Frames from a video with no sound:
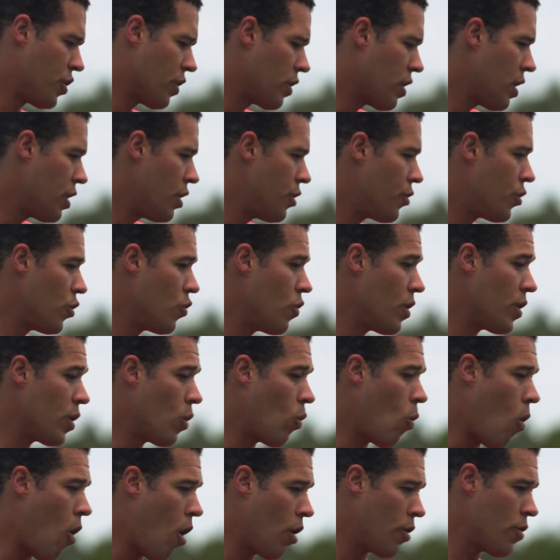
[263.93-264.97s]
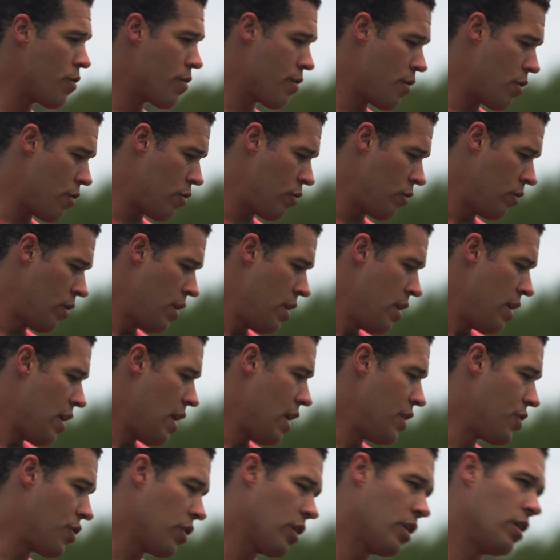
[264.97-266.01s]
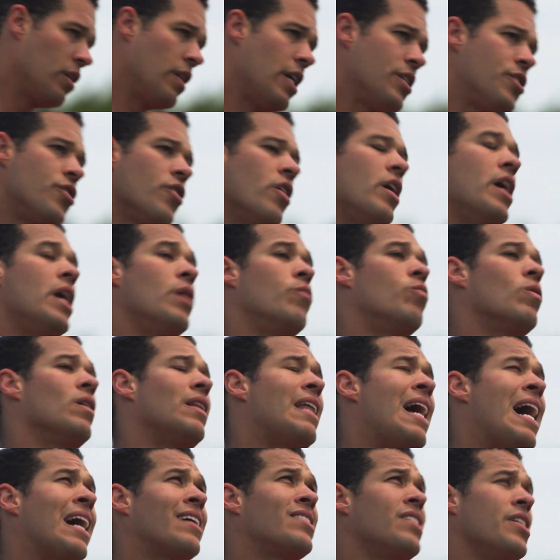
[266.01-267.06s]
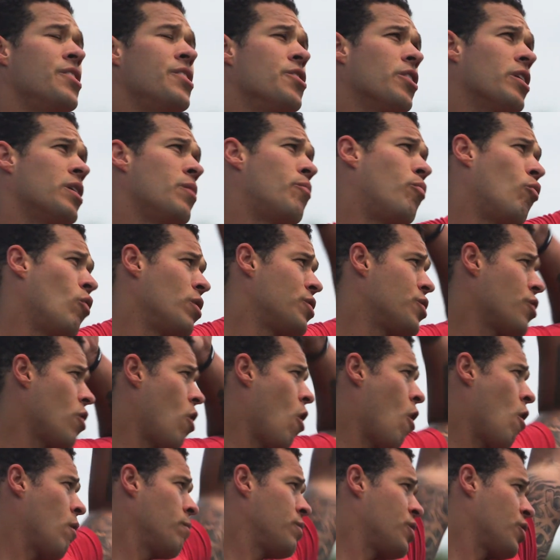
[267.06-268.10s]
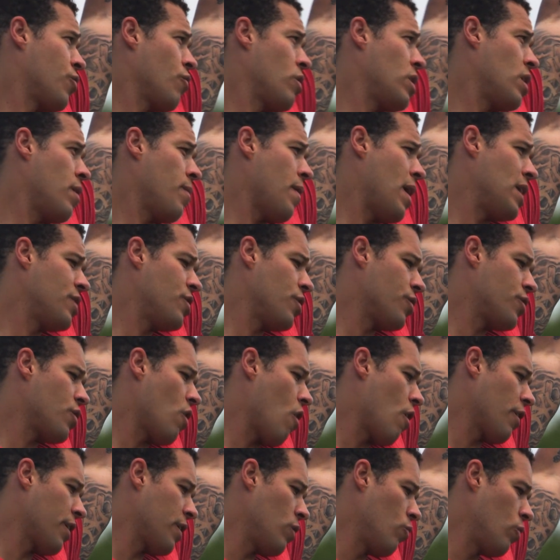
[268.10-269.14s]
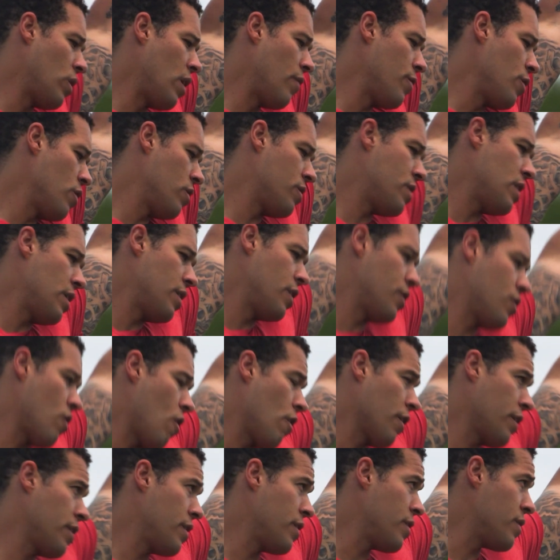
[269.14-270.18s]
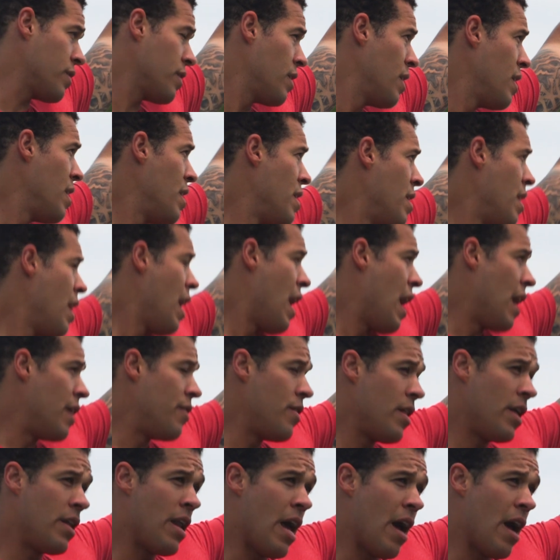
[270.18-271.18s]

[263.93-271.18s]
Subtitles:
you're gonna do in the water though, is you're gonna let your head relax and you're gonna point your arm straight up at your target, whatever your intended target is. And then